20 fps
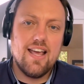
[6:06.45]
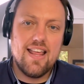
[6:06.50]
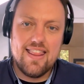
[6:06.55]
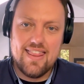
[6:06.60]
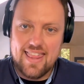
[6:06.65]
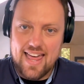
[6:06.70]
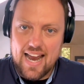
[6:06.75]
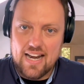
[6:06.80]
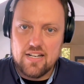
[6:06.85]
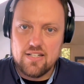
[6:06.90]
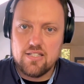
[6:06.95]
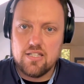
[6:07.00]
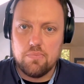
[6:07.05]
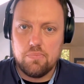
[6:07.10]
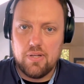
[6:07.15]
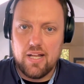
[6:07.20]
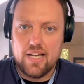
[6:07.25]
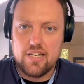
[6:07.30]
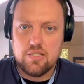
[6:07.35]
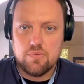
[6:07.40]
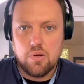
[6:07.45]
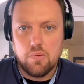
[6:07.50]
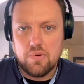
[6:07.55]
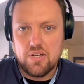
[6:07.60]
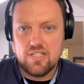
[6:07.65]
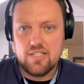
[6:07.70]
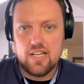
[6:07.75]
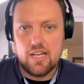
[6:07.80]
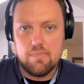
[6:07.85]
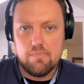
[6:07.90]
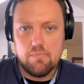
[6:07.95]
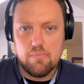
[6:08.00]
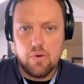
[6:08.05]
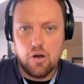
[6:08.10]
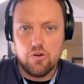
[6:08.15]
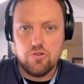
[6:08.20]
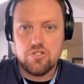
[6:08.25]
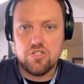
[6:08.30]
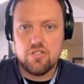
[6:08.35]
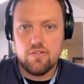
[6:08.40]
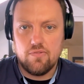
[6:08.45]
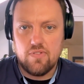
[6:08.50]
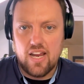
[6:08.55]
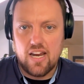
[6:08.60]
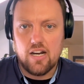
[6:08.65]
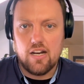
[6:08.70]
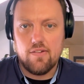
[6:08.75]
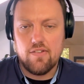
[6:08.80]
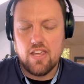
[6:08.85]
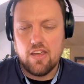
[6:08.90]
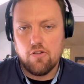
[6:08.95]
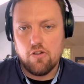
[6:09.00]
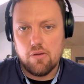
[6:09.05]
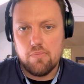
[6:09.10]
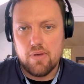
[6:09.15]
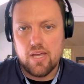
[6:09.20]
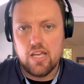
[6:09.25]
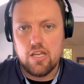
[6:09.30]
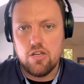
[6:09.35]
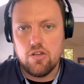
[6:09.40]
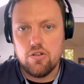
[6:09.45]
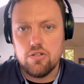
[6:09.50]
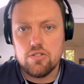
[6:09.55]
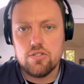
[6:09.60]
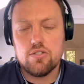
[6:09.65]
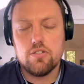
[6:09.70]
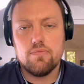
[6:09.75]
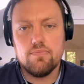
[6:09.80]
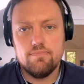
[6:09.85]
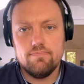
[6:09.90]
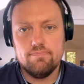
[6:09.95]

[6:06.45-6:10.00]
that is the place where we see most of negative gearing being used.